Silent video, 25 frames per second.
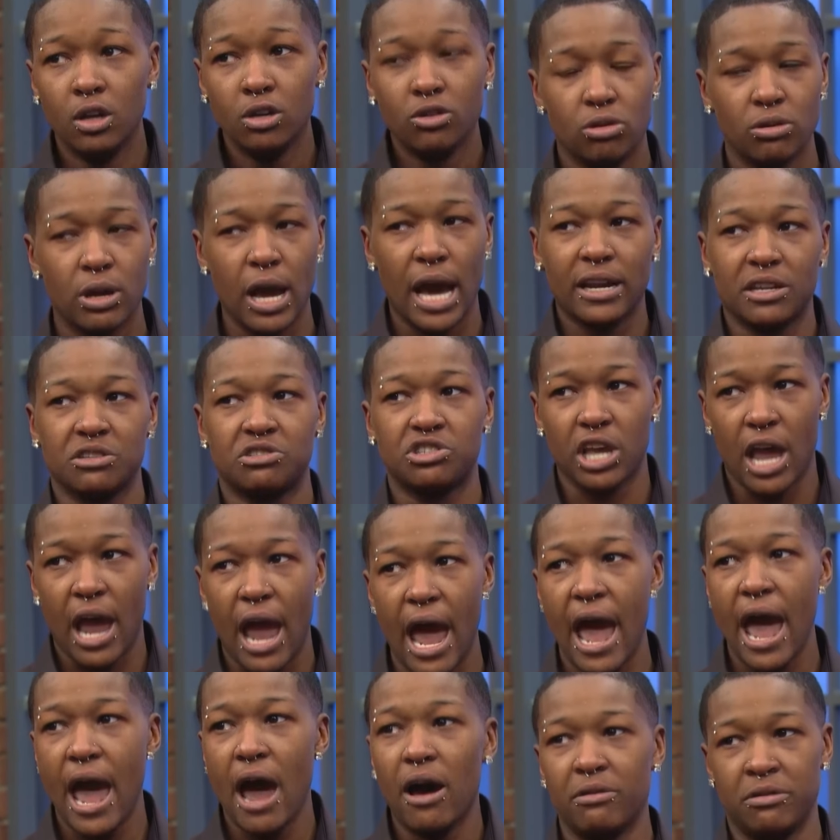You got a
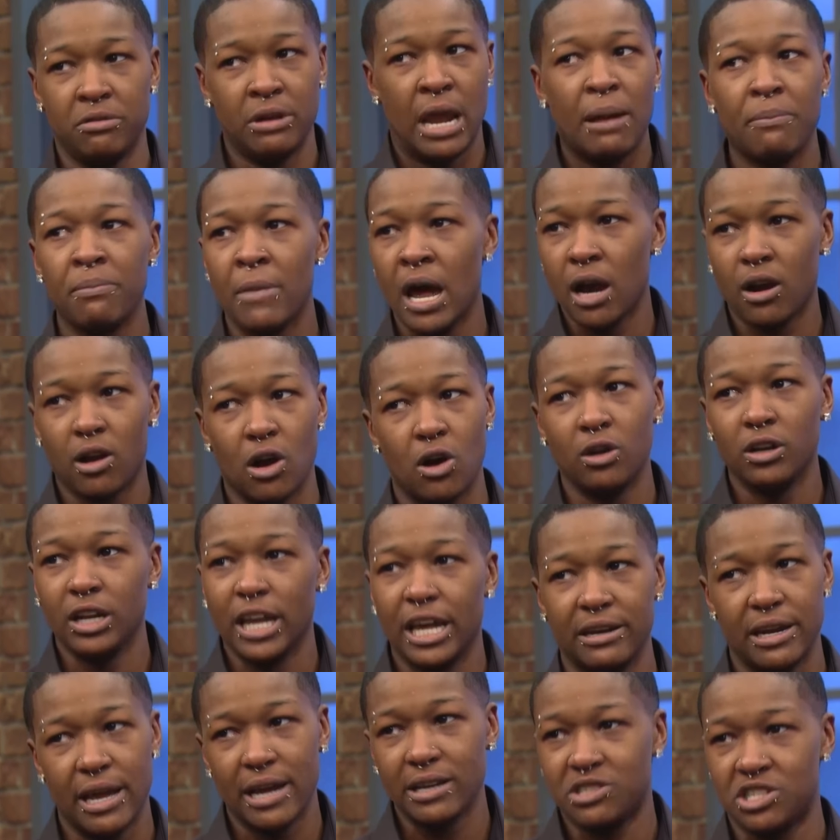child, and I'm not gonna
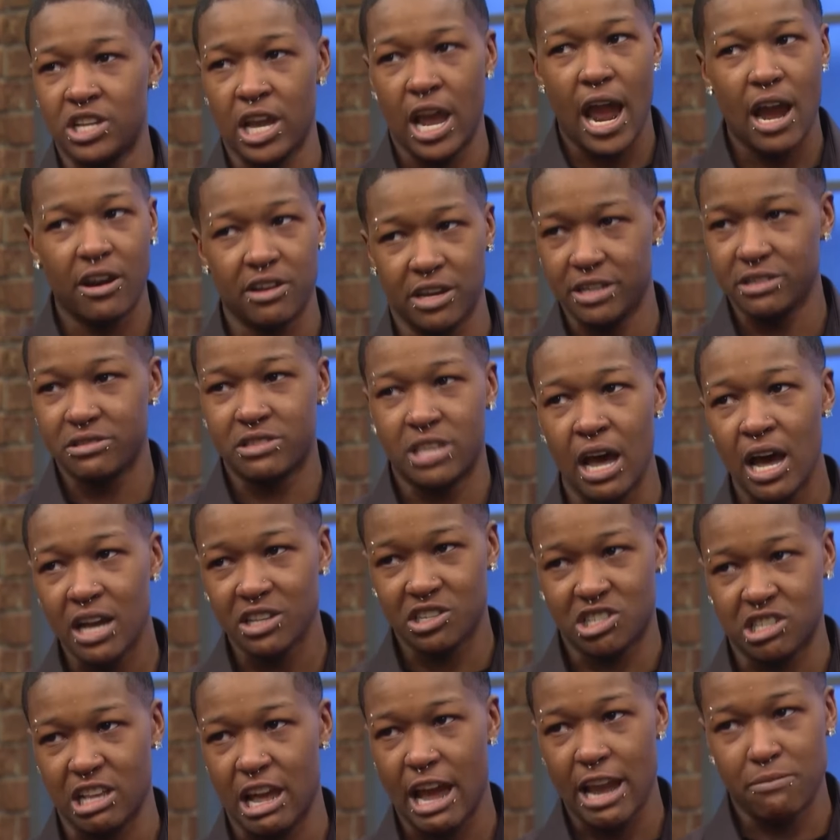let that child get
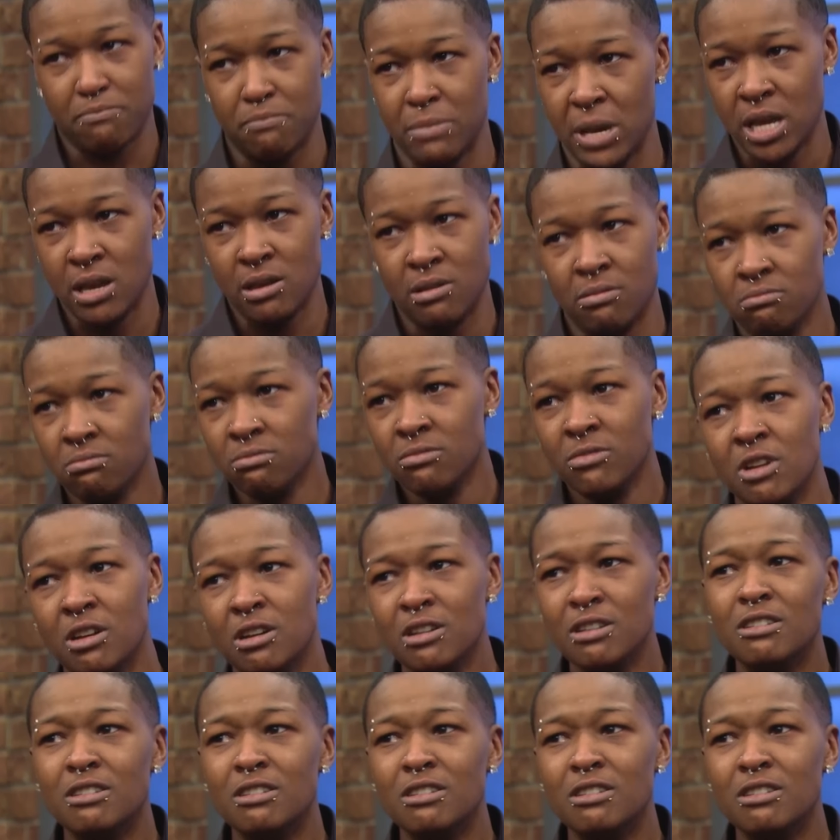touched like me.